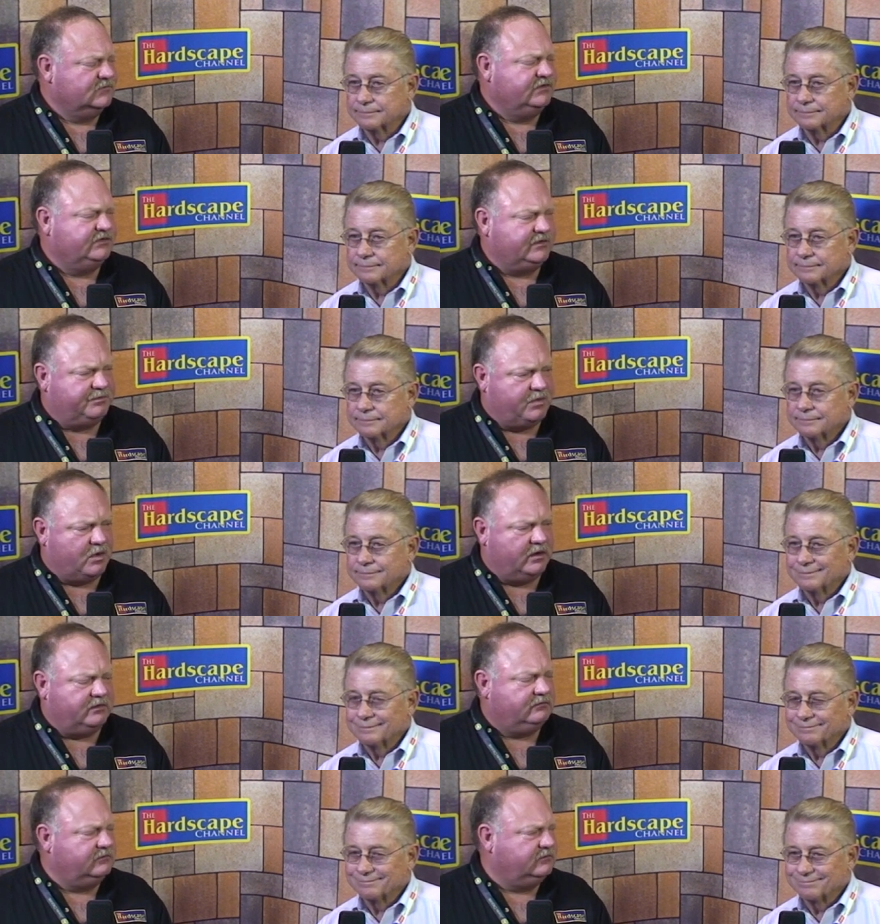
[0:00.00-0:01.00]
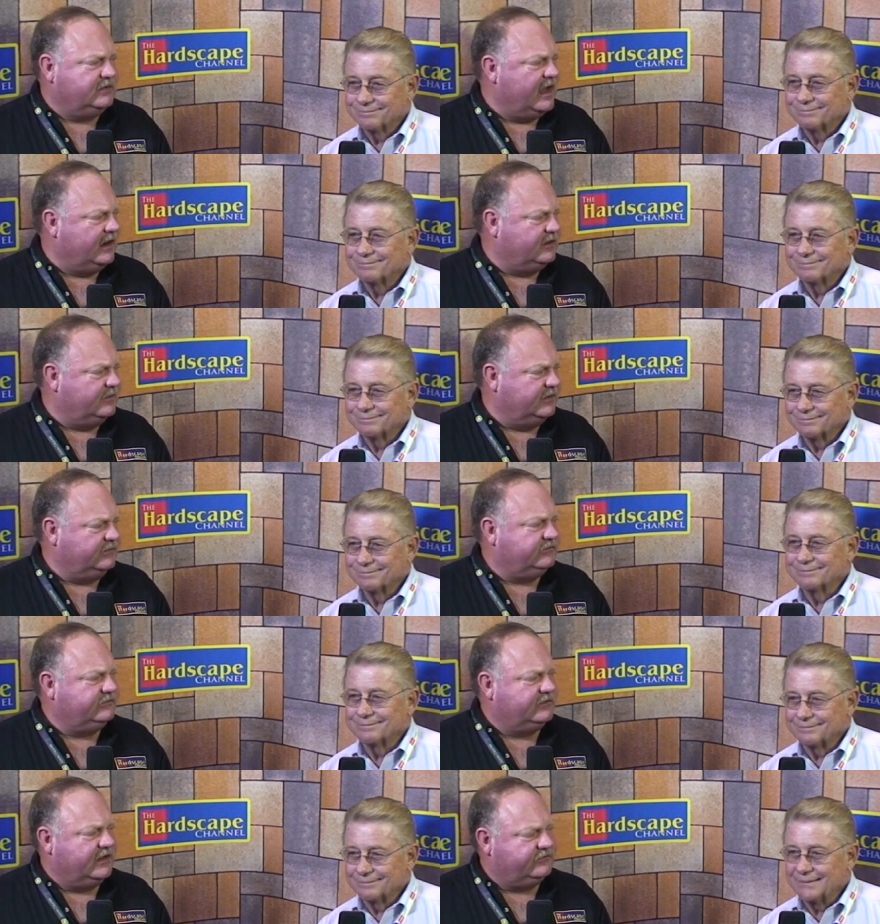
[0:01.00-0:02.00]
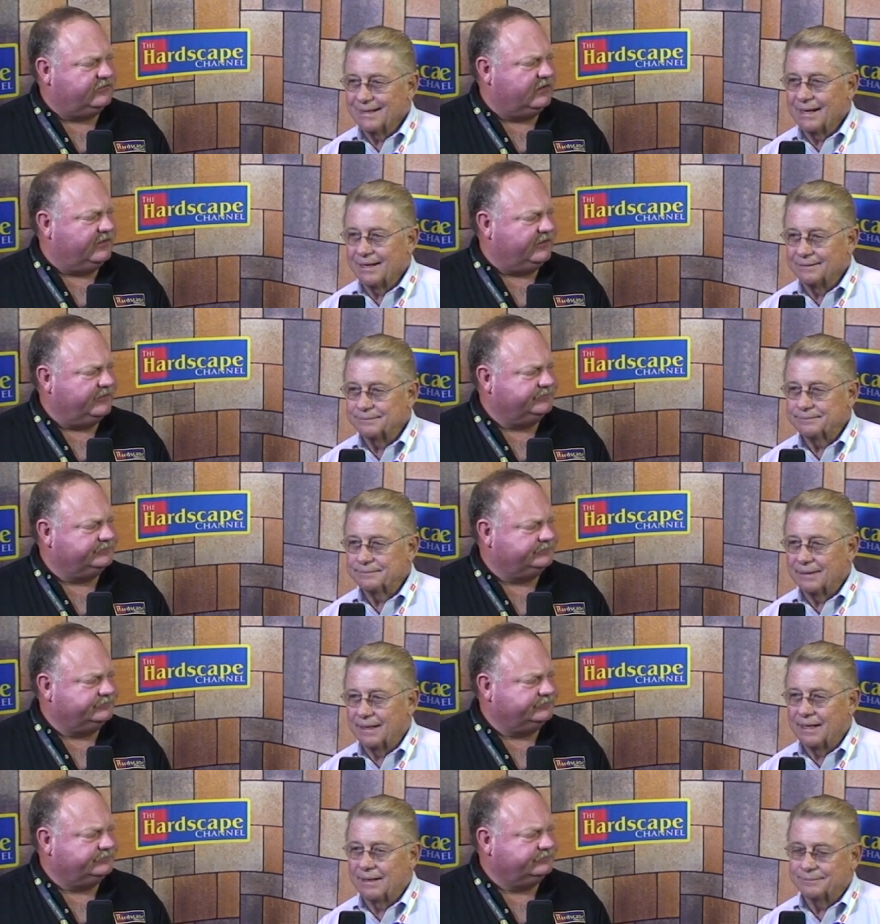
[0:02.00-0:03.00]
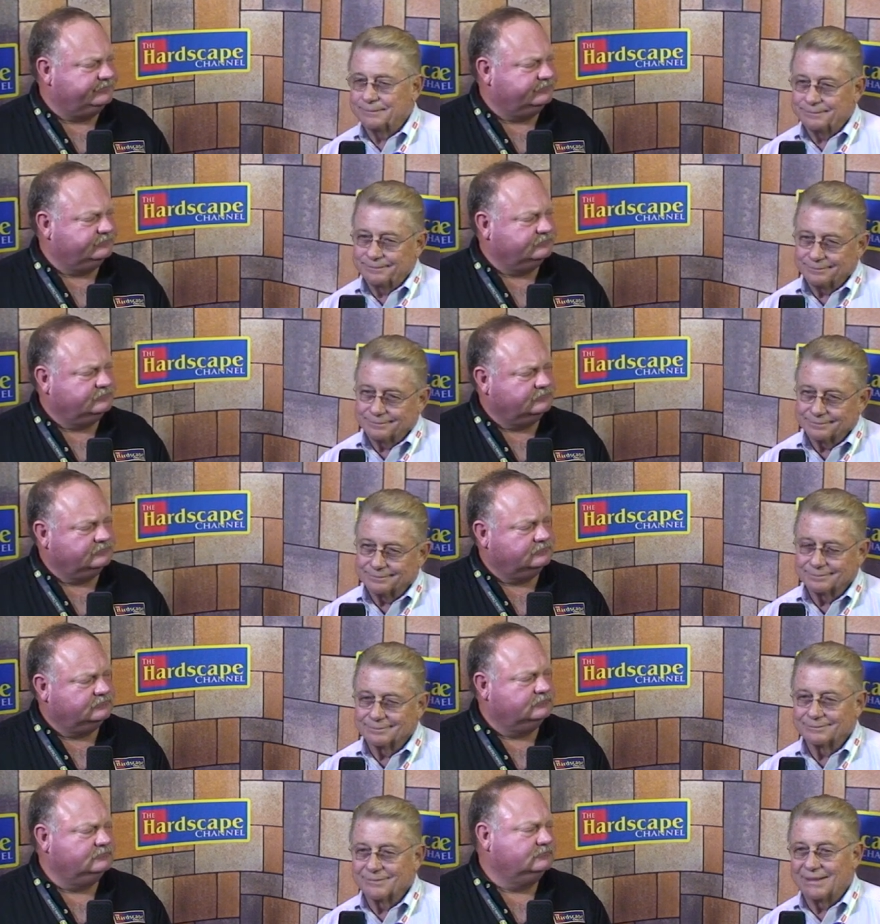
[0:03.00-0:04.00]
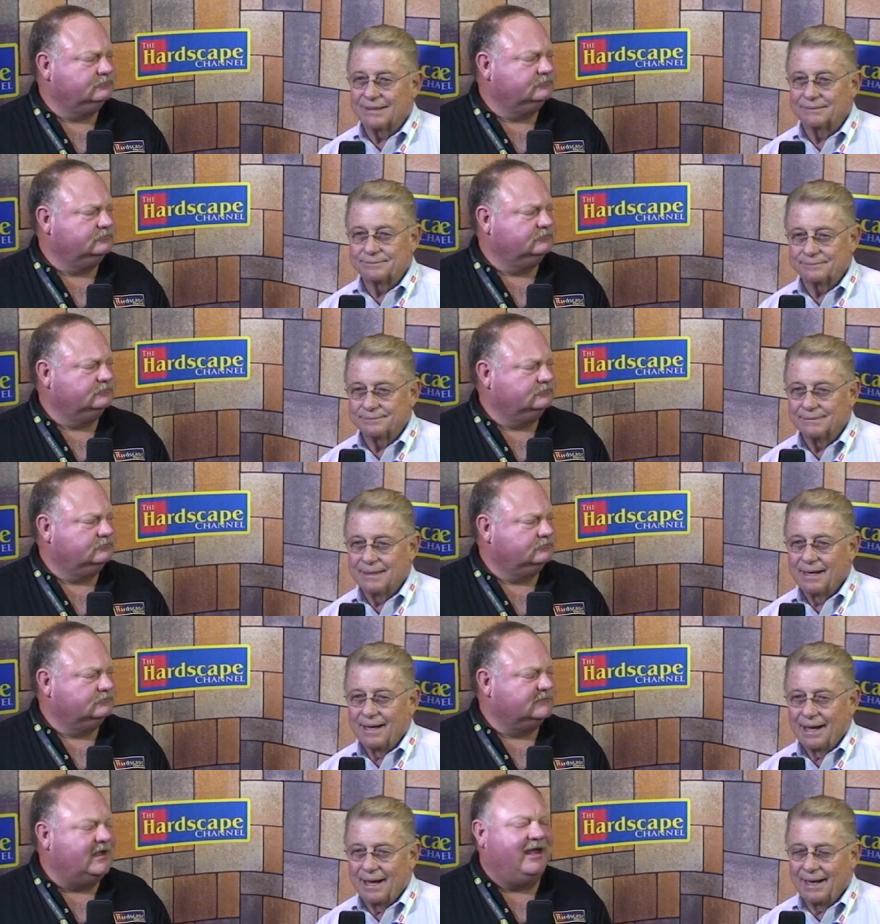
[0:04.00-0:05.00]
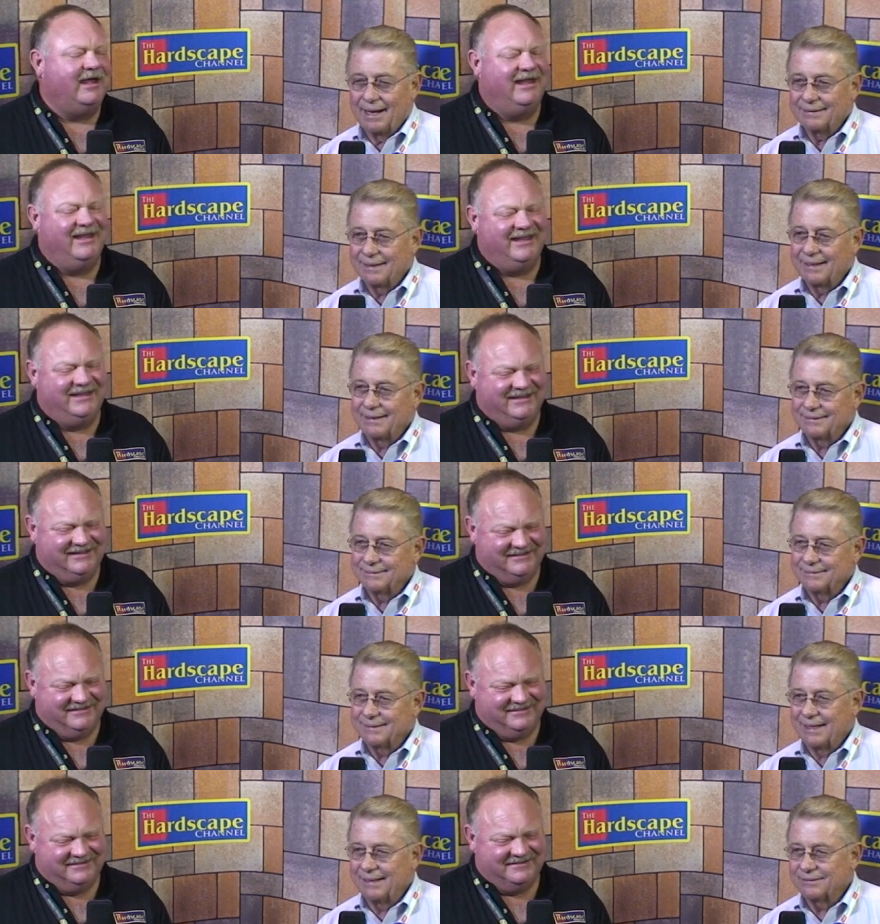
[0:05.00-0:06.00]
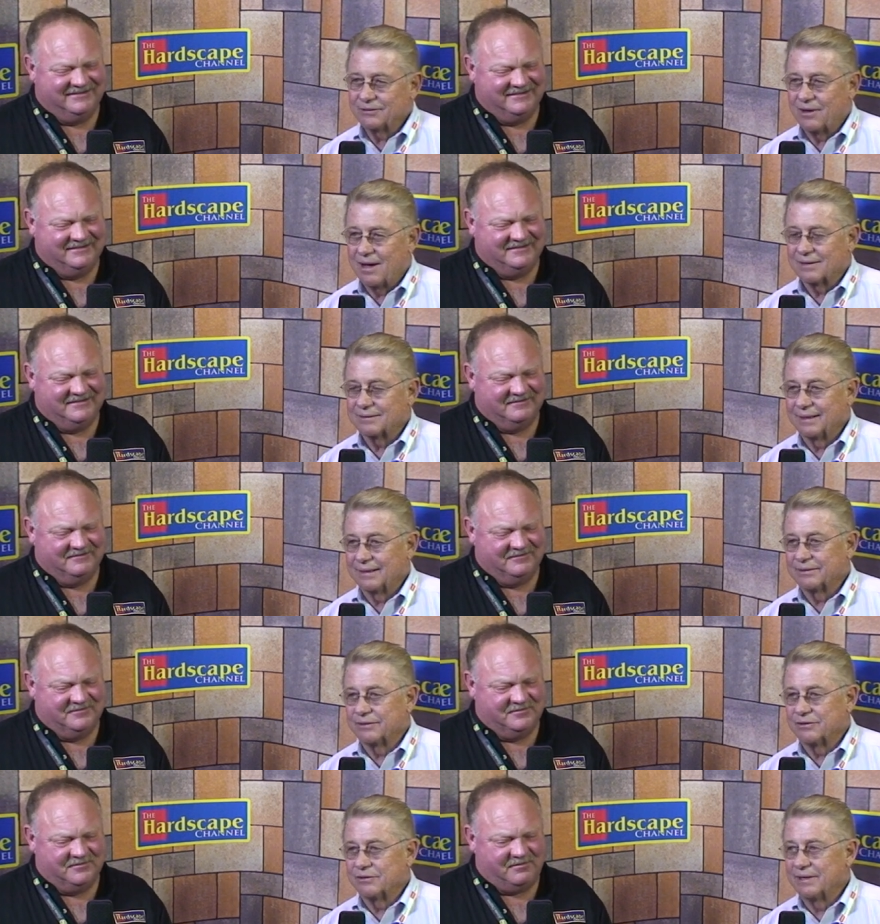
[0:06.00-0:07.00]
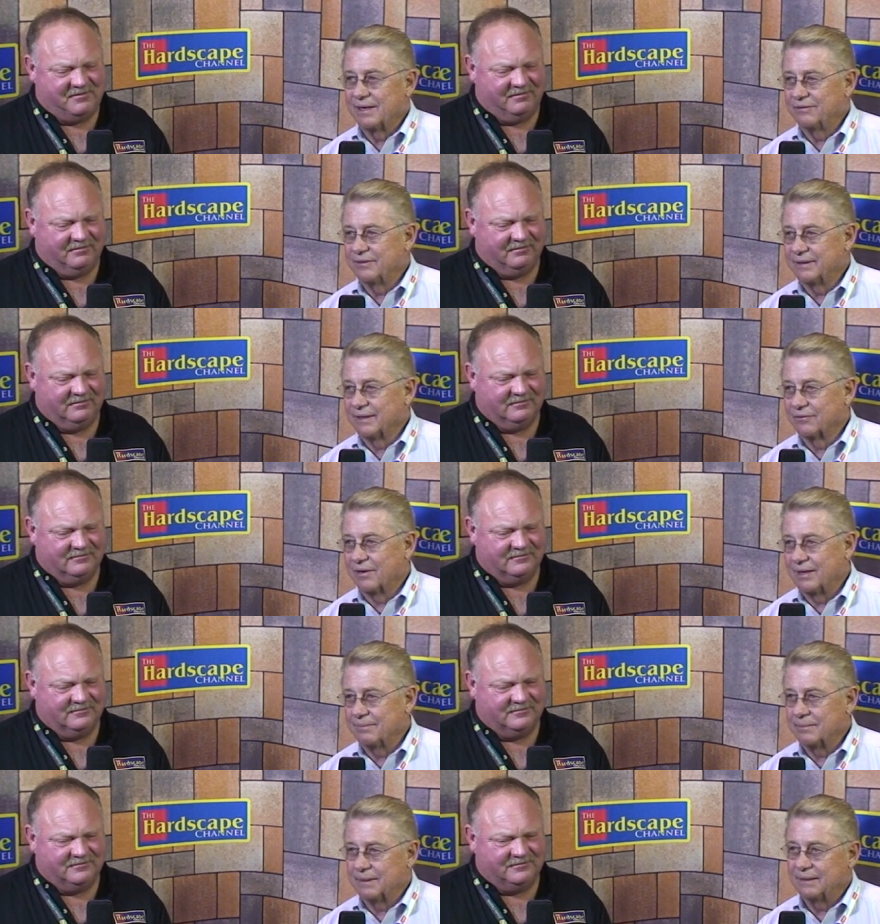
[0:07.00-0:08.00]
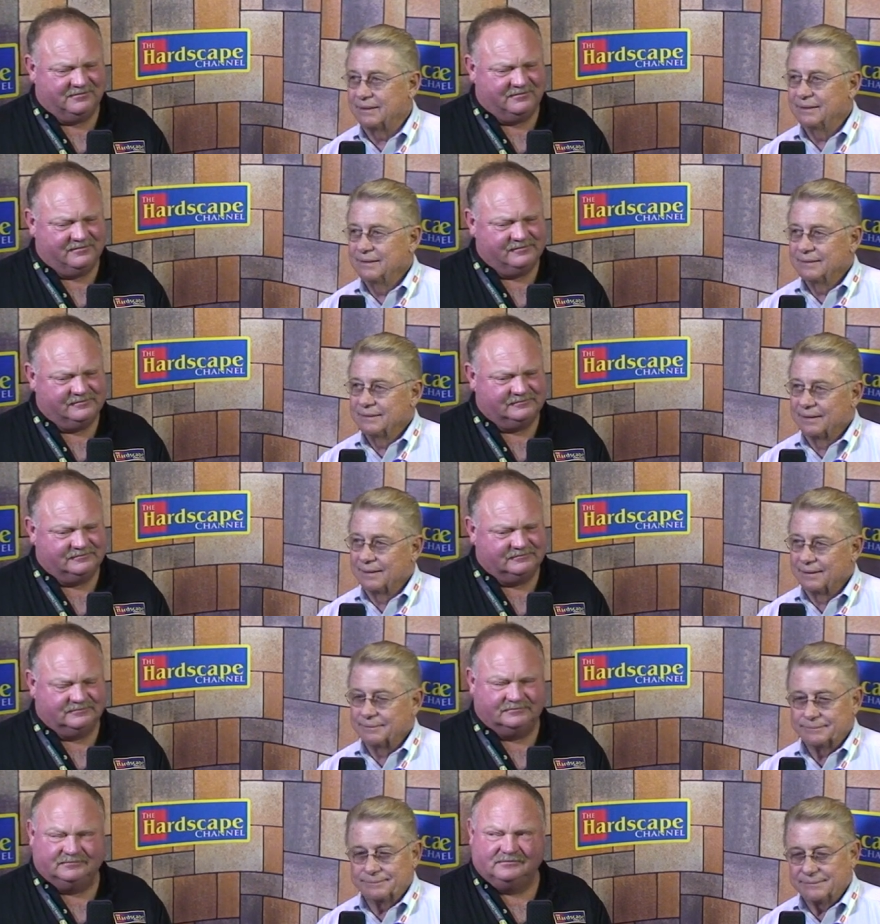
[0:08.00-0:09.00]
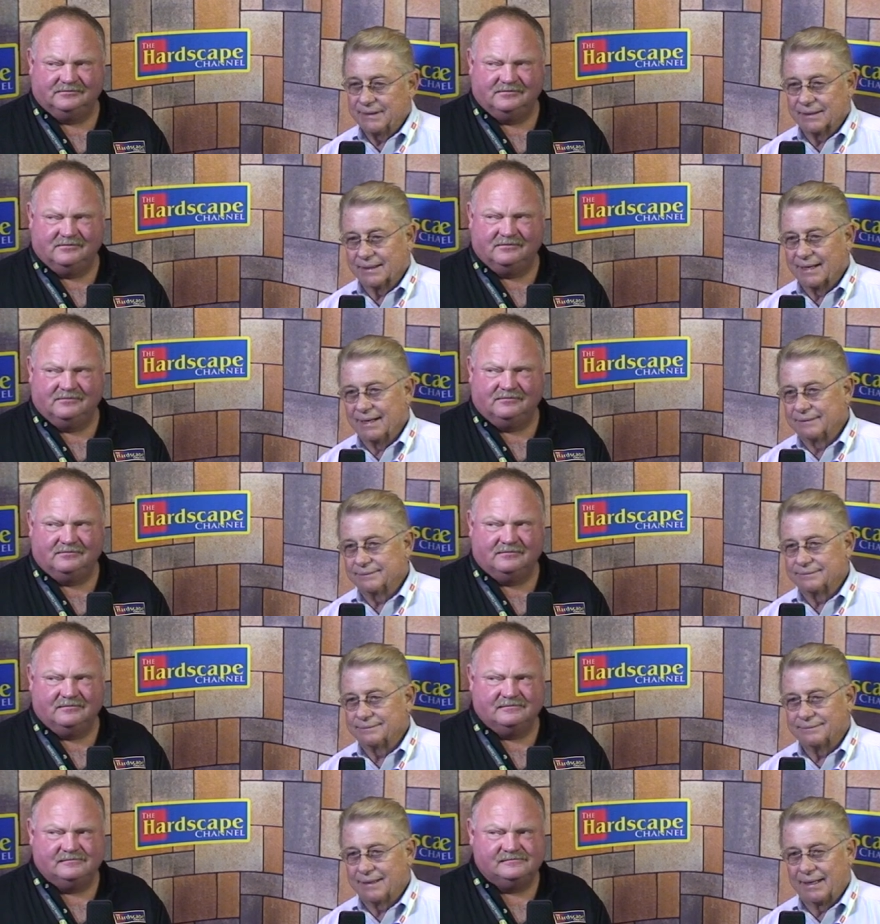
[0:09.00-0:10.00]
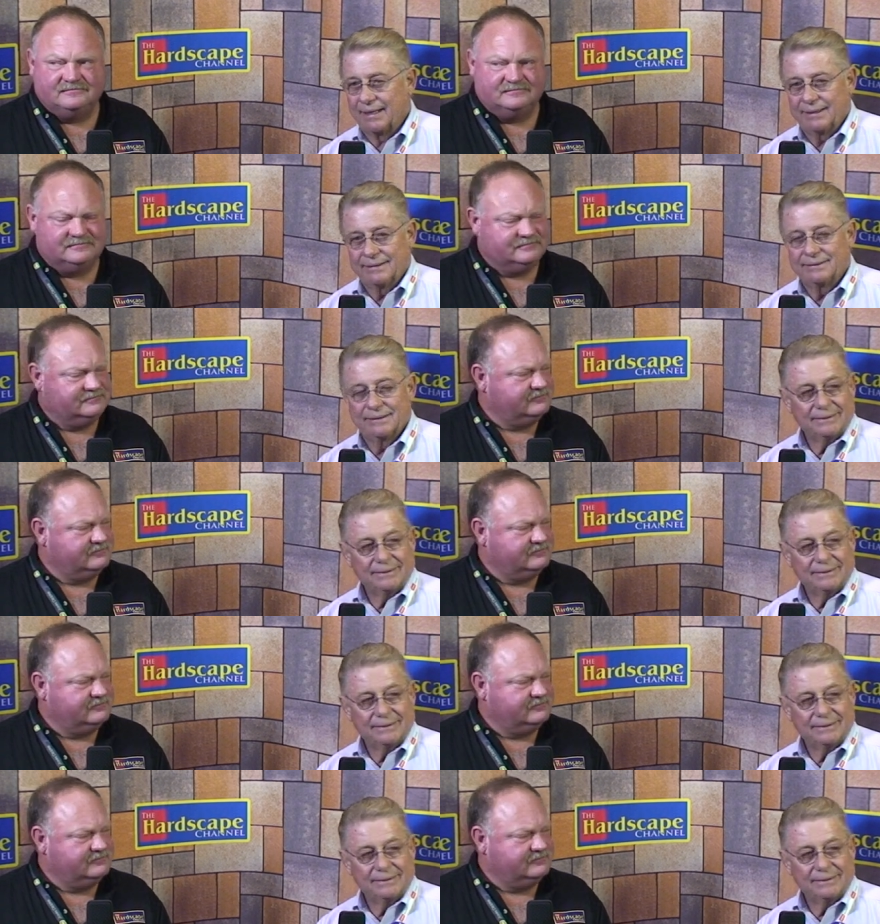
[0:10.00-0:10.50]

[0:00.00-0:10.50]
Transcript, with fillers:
Speaker 1: Support documents, that sort yeah. of thing. Um, well,
Speaker 2: I, they they talk like they're doing everything right, but um, here again, they